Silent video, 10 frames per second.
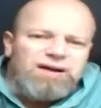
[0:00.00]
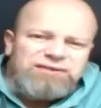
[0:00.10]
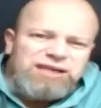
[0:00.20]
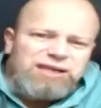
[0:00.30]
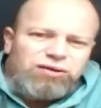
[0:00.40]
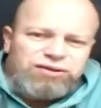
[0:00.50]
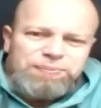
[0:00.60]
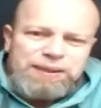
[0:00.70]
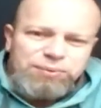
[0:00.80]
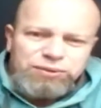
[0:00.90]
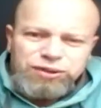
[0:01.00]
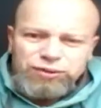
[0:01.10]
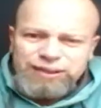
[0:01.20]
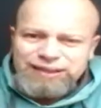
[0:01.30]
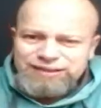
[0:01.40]
seen lots of people
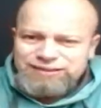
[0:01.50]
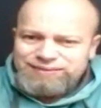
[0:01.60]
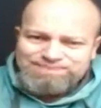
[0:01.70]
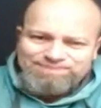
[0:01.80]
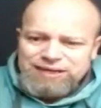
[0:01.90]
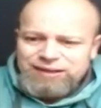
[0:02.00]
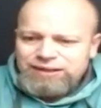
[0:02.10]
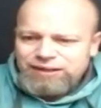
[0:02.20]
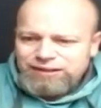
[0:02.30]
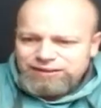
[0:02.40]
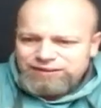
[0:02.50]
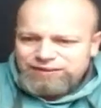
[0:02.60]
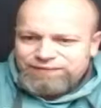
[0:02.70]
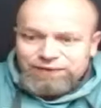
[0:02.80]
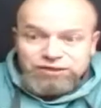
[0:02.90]
do these. It's
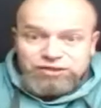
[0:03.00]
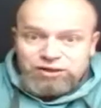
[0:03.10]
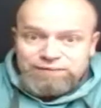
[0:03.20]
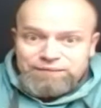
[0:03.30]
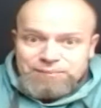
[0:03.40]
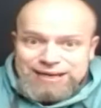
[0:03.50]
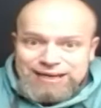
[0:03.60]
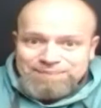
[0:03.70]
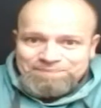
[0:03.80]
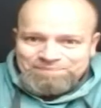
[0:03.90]
the first time for me.